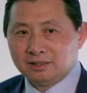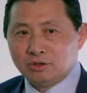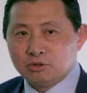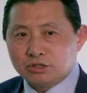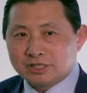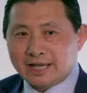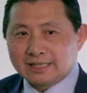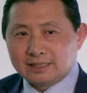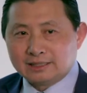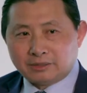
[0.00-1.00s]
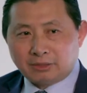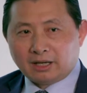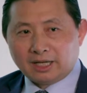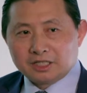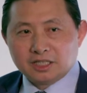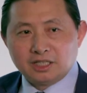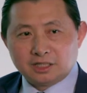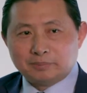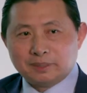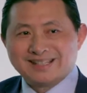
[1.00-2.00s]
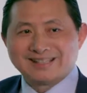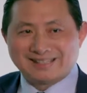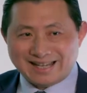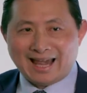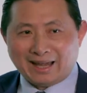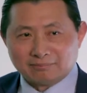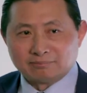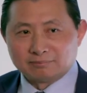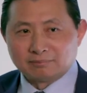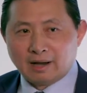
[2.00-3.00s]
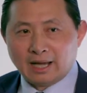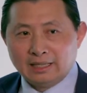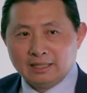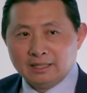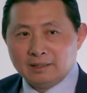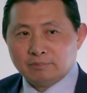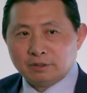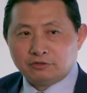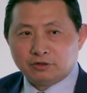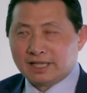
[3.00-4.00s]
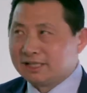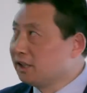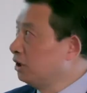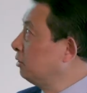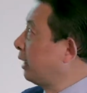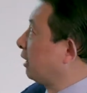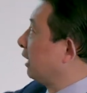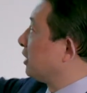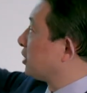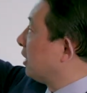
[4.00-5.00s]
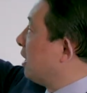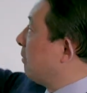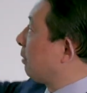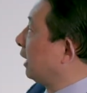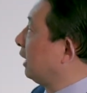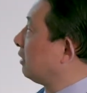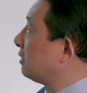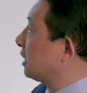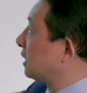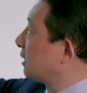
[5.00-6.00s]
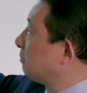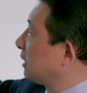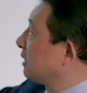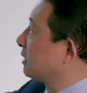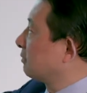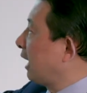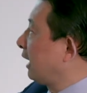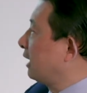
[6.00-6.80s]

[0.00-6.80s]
Who says the regulation need to be the same, right? Before, there's no regulation. Political system, business system, I